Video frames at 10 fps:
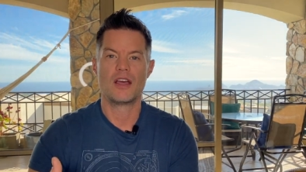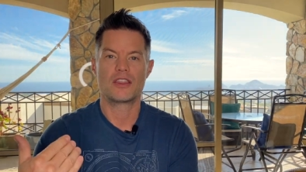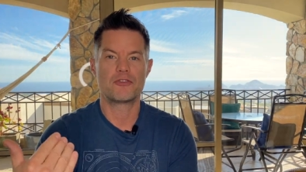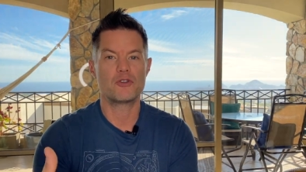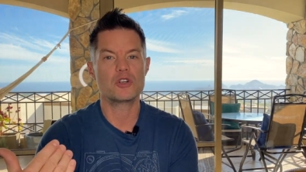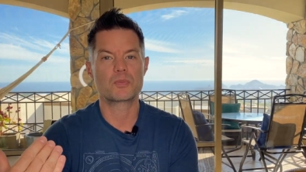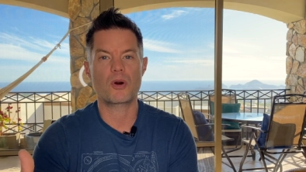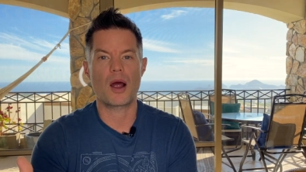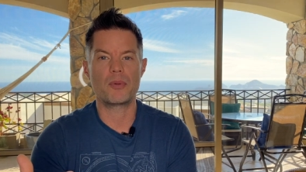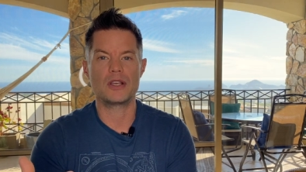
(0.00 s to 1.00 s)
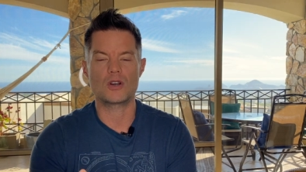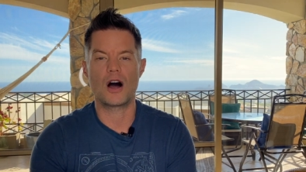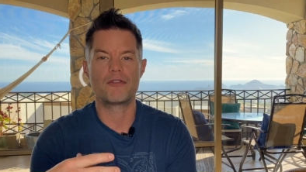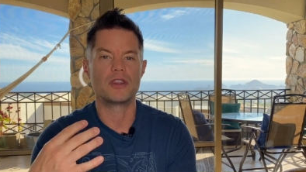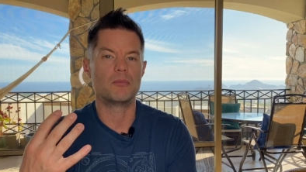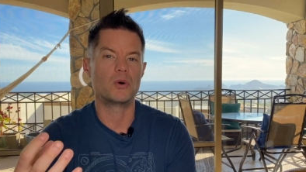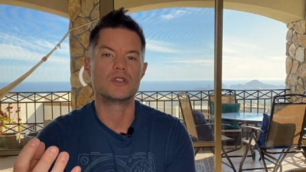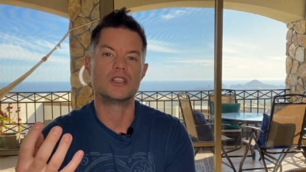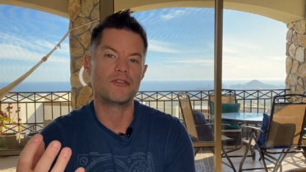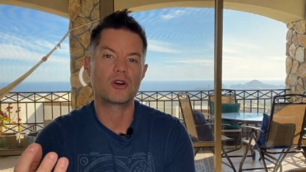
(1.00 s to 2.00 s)
The first property is often the
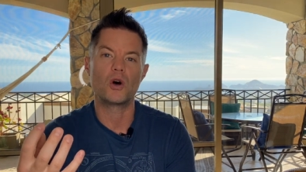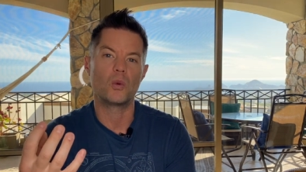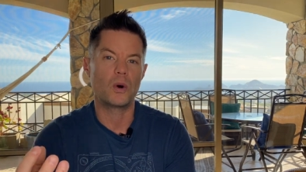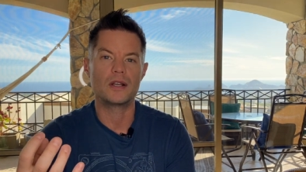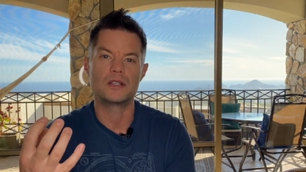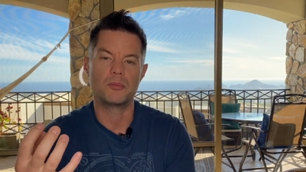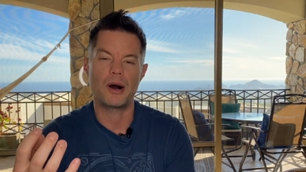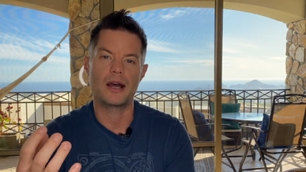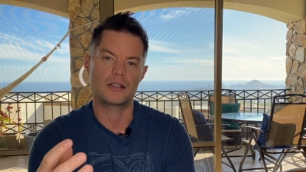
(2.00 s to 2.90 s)
most difficult one to buy.